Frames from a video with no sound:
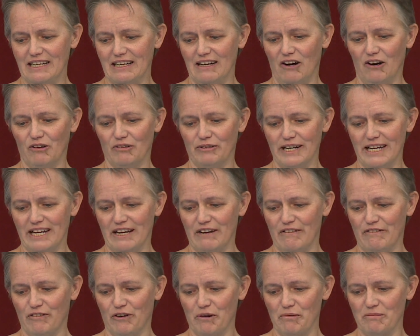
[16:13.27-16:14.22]
already
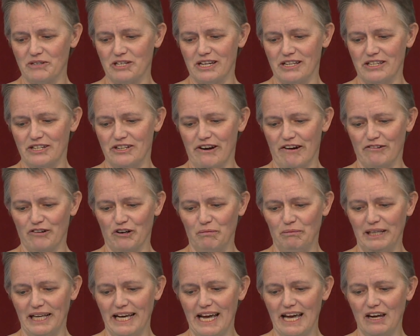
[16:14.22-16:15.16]
conforms to the general
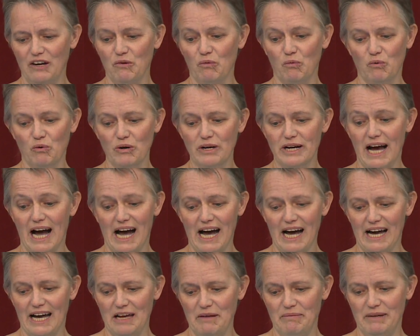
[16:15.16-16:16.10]
plan. Would
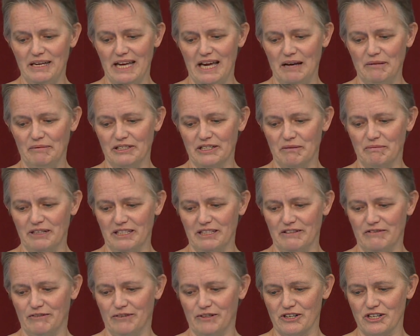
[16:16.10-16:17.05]
I be able to build a
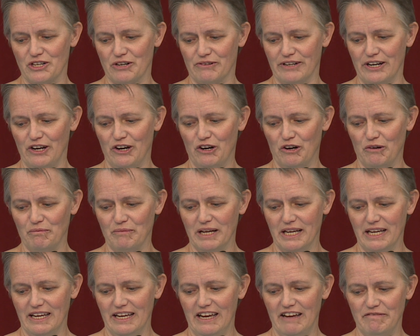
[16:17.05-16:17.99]
four-story home
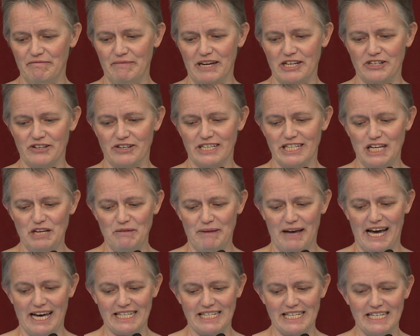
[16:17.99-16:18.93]
if Measure C
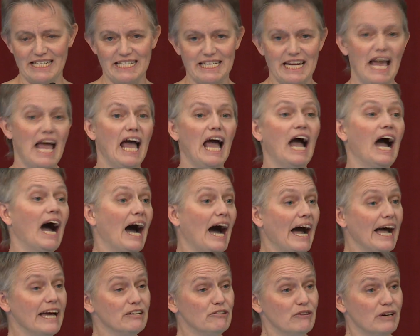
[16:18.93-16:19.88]
passes?
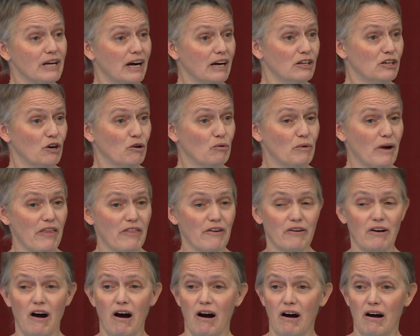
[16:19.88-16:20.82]
I do not know
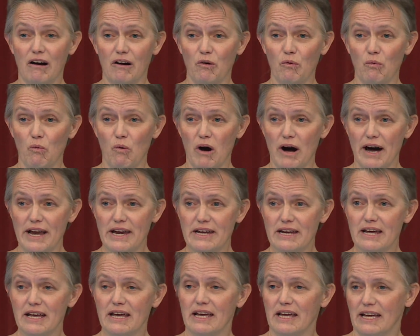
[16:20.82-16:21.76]
whether R
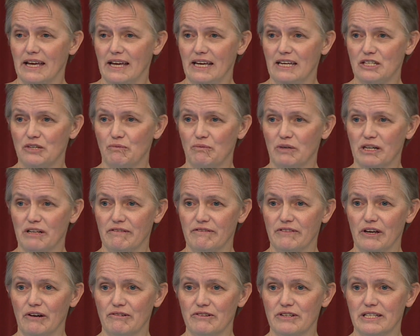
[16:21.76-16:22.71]
one is one of
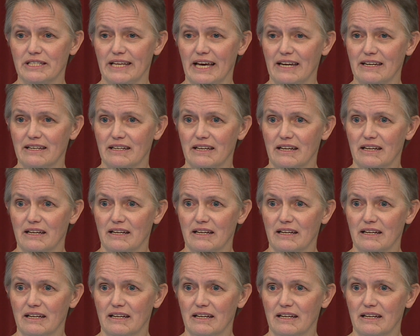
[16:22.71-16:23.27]
those that